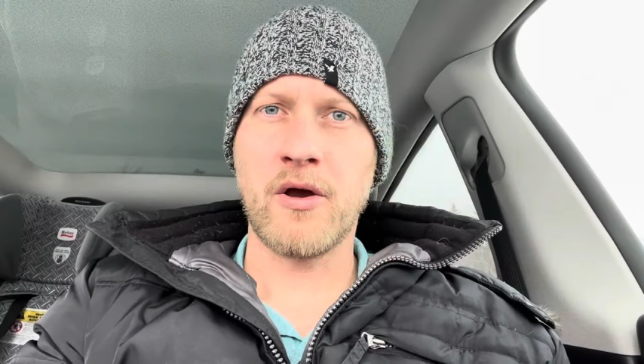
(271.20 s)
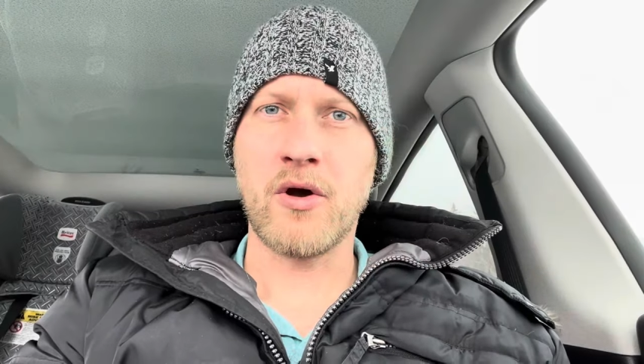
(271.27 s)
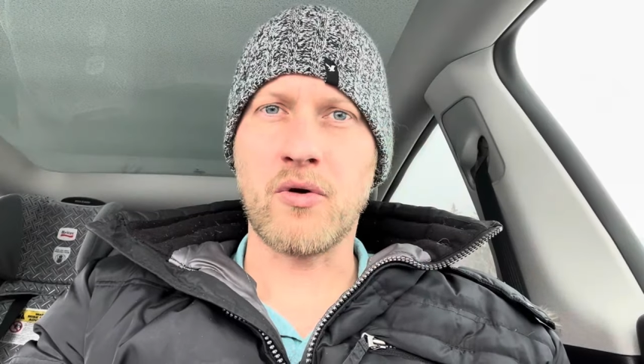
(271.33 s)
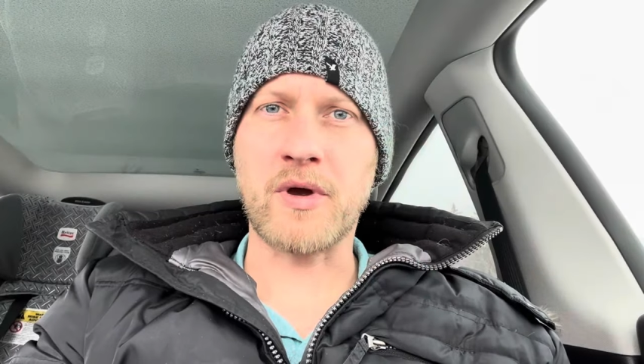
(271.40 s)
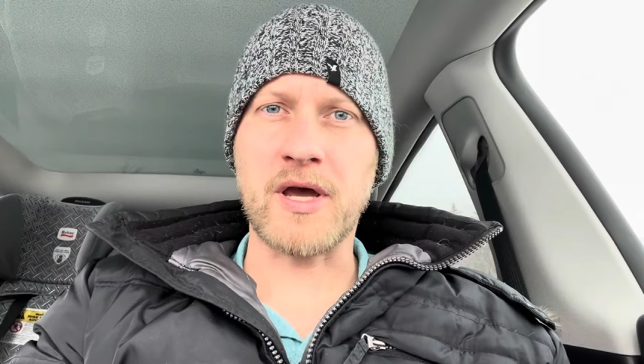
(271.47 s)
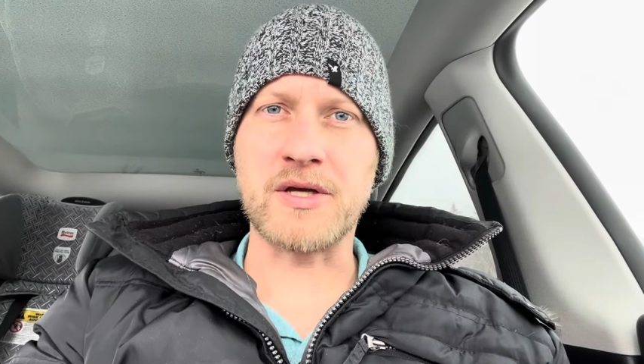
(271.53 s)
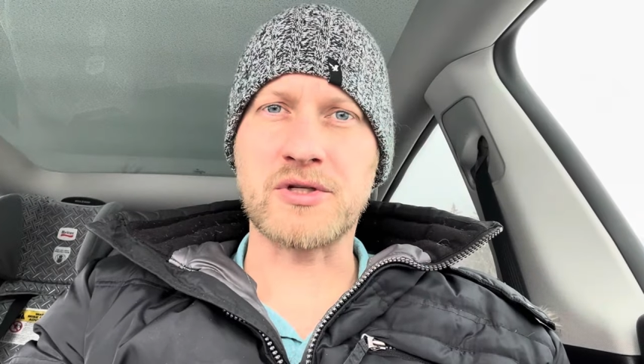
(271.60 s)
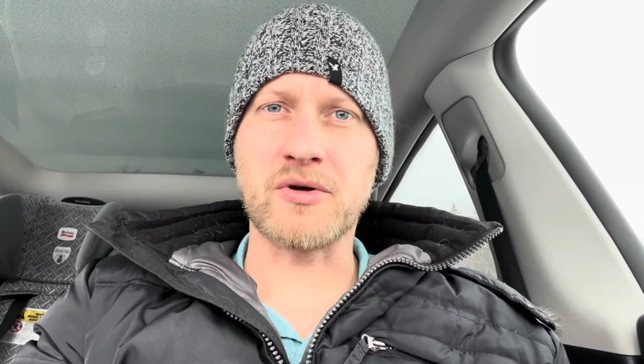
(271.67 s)

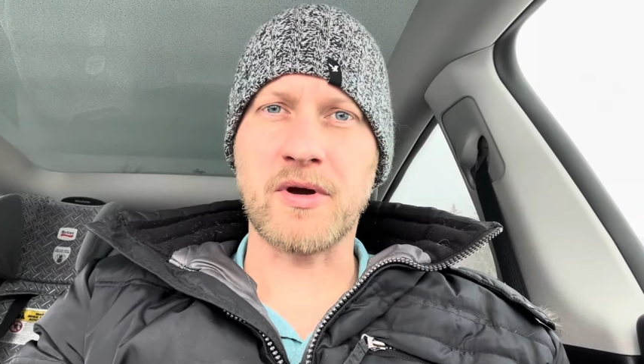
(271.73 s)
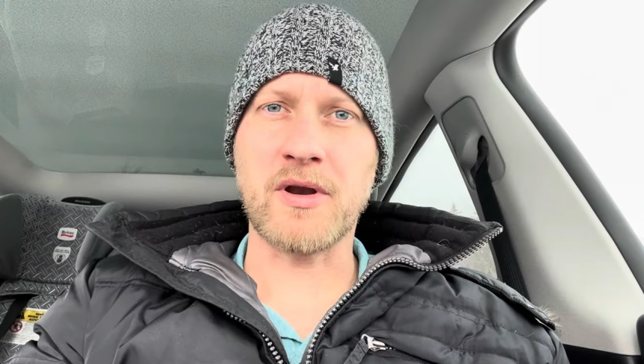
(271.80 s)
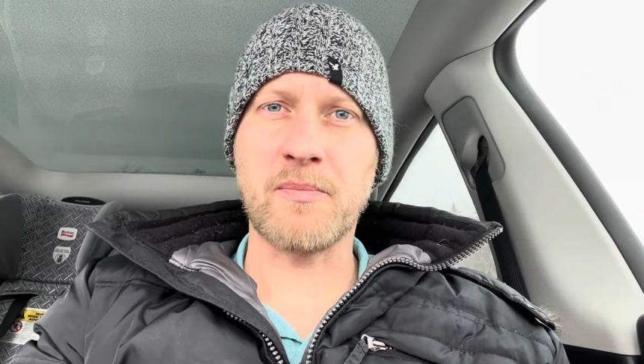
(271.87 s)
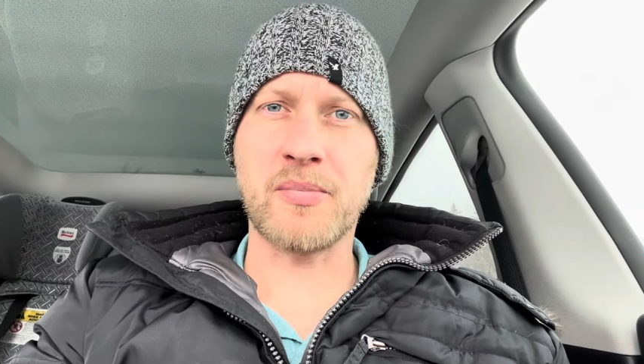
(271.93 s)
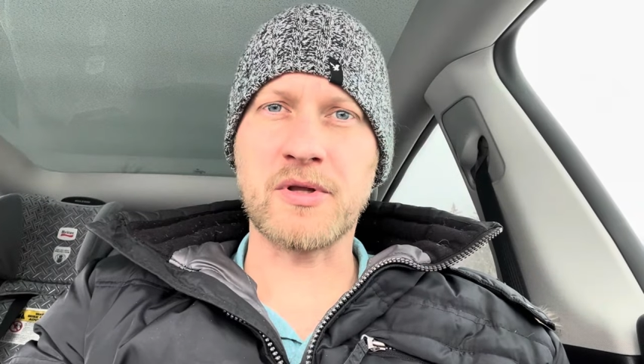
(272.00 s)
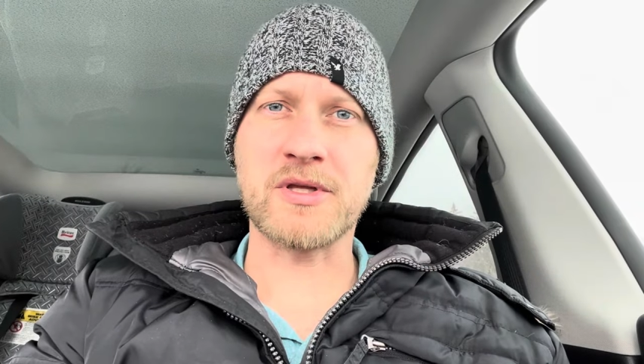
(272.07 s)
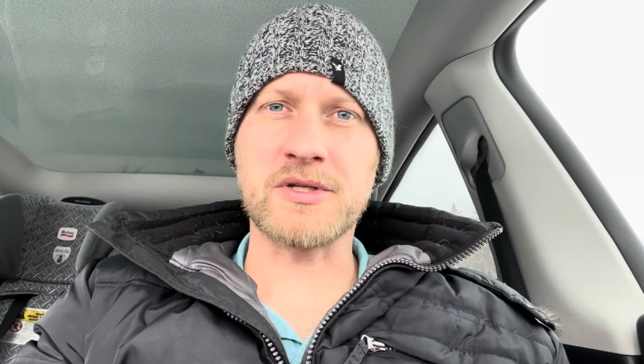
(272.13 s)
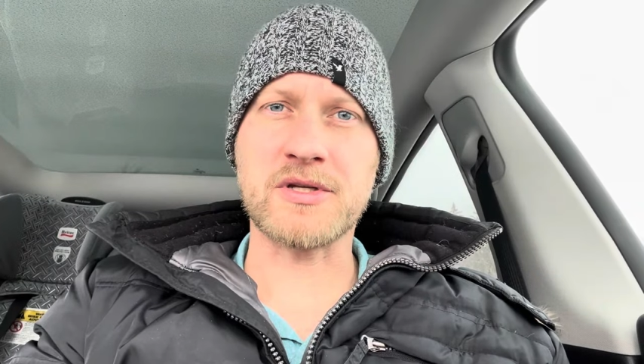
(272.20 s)
Okay, so I'm going
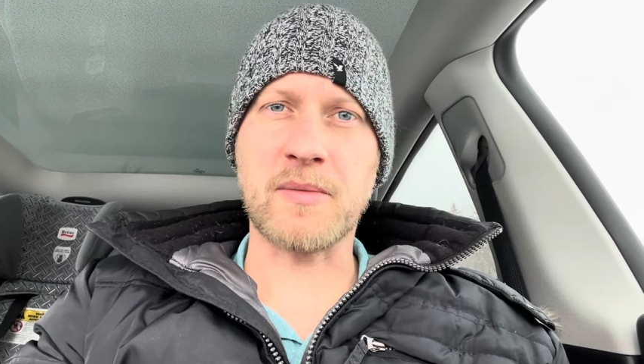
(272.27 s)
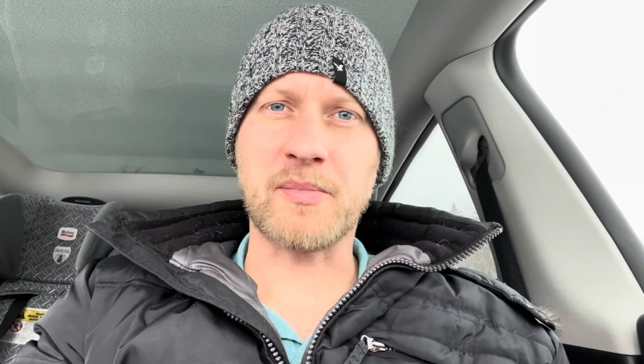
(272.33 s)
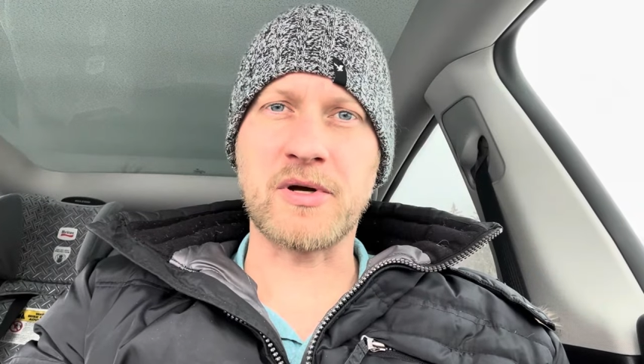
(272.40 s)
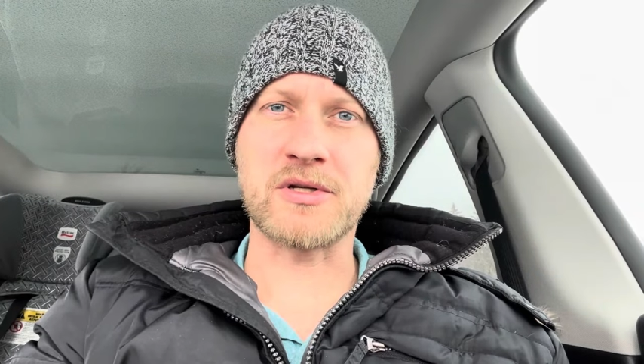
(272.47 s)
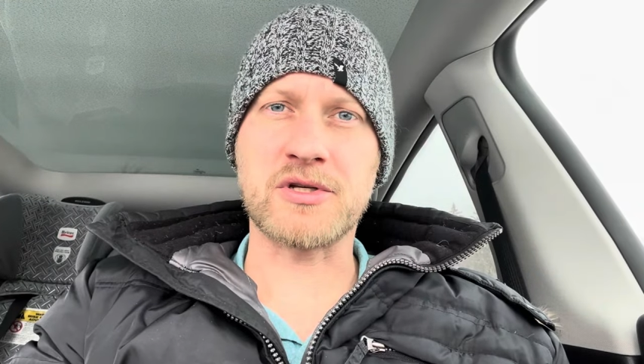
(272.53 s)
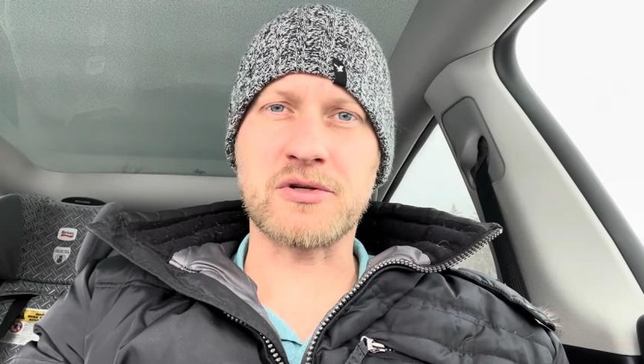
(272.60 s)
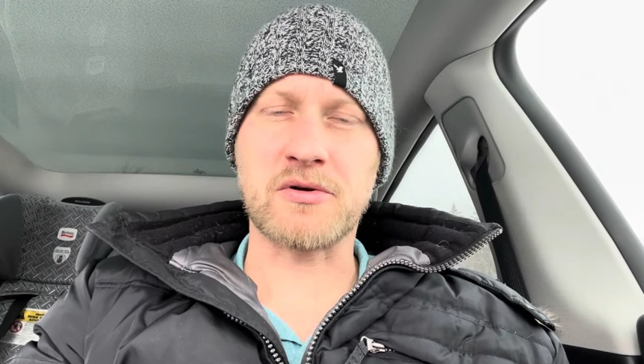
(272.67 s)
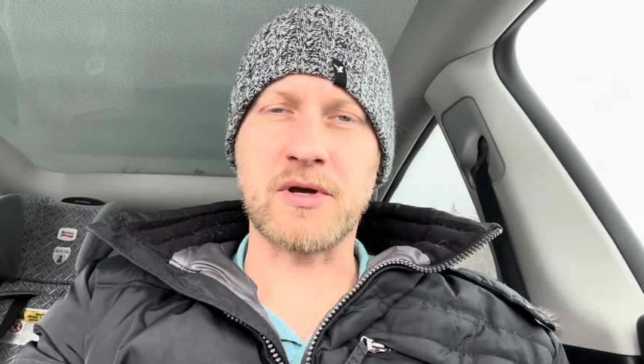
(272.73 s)
to put this up
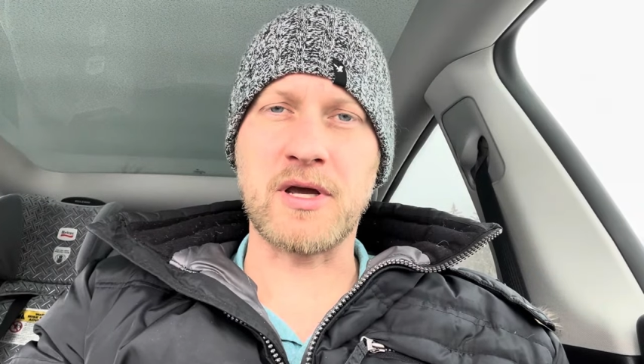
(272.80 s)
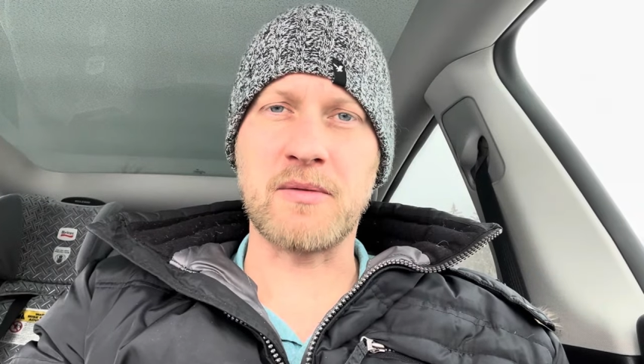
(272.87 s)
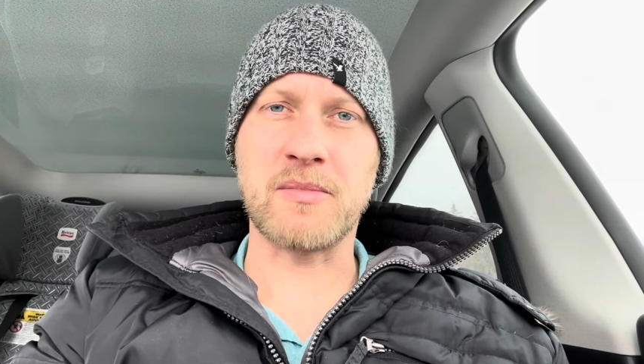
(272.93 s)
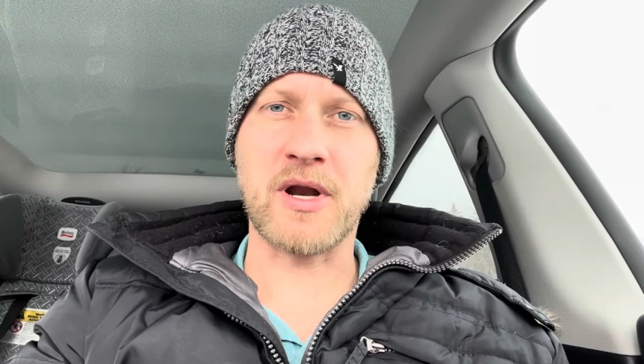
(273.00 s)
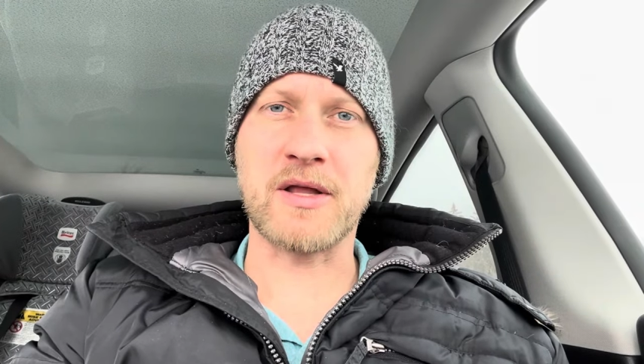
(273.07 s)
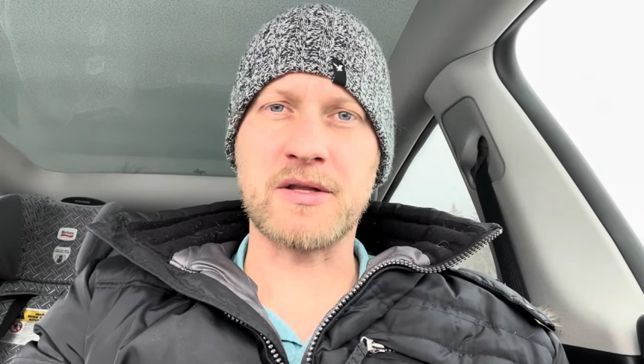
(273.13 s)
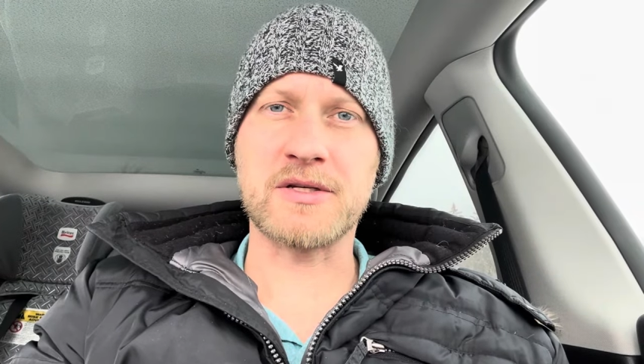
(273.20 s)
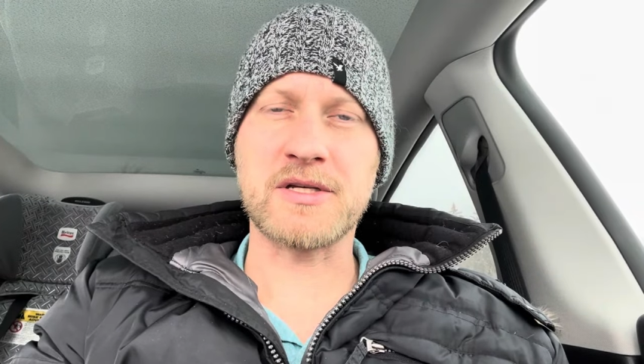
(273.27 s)
on screen,
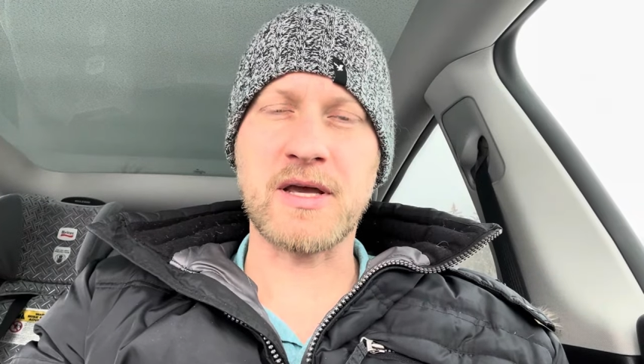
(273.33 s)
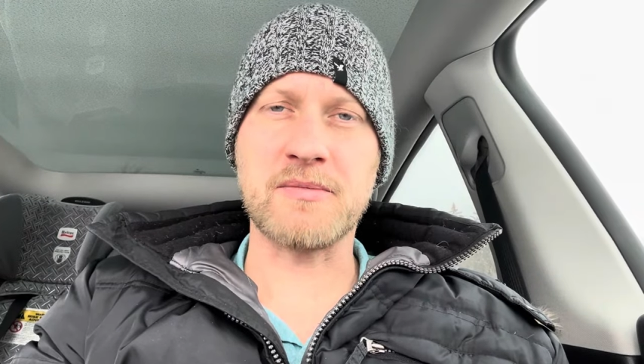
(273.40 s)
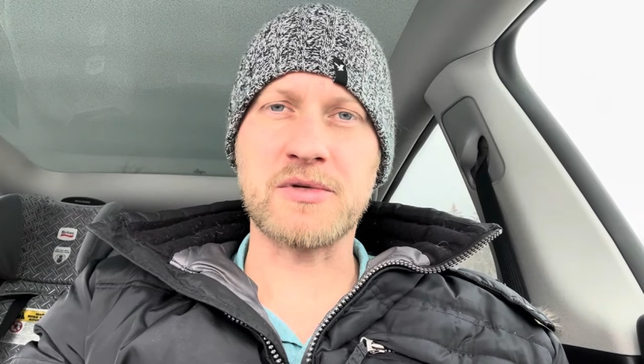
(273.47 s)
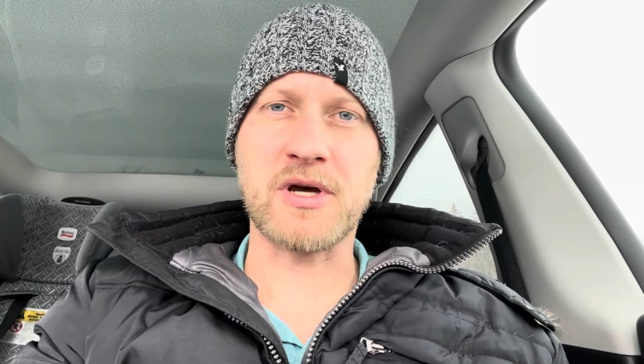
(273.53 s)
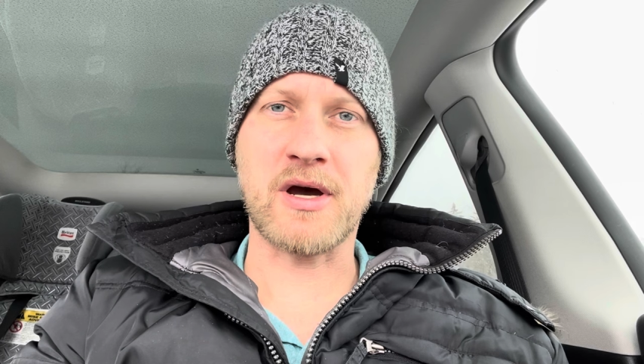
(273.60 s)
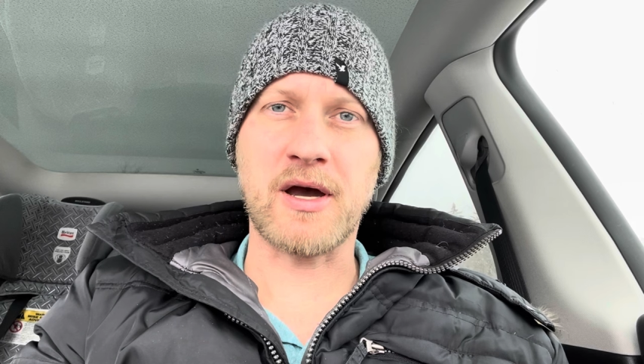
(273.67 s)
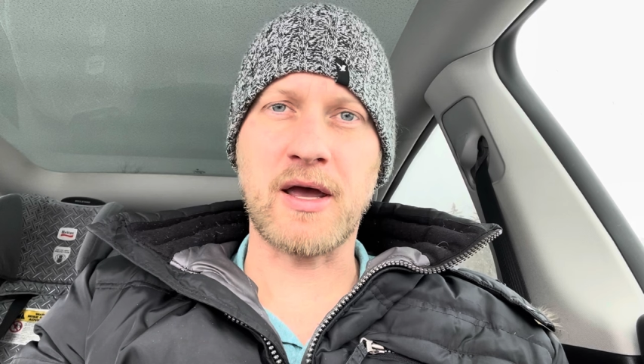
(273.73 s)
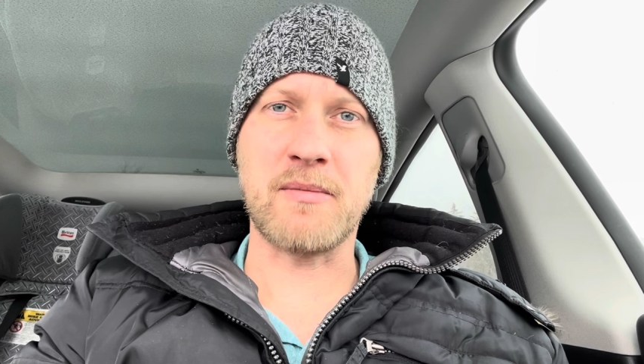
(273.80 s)
but at the same
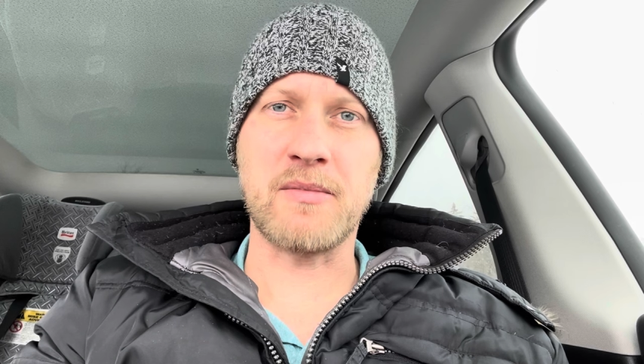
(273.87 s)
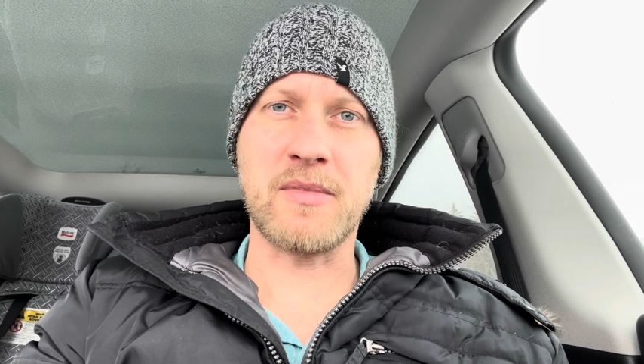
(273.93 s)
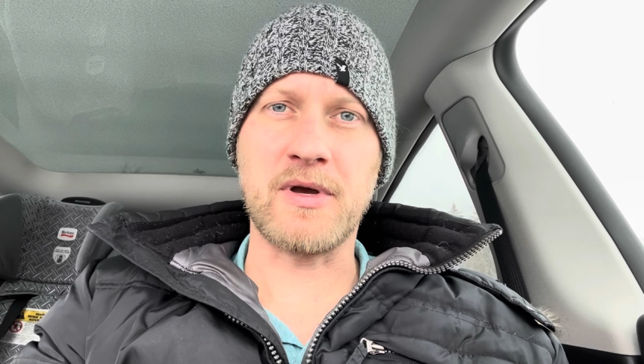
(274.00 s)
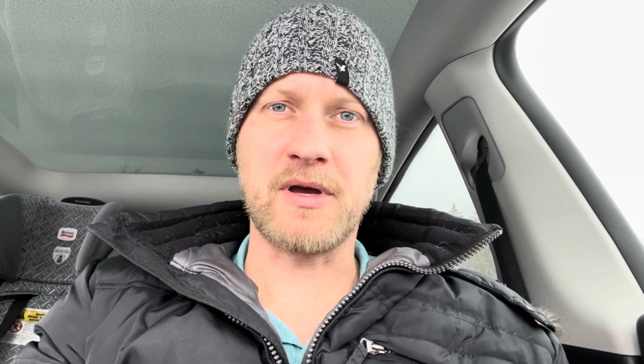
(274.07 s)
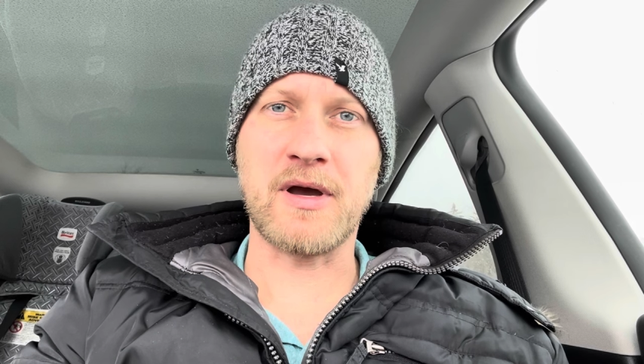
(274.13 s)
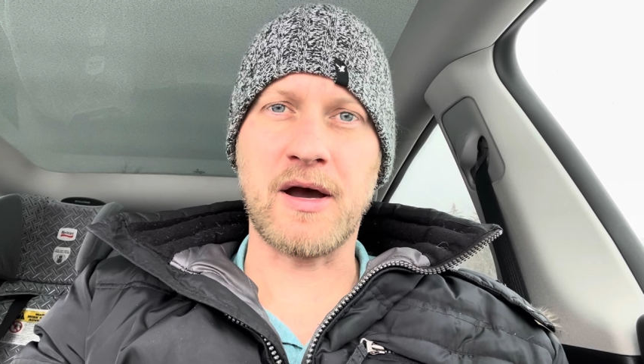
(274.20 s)
time,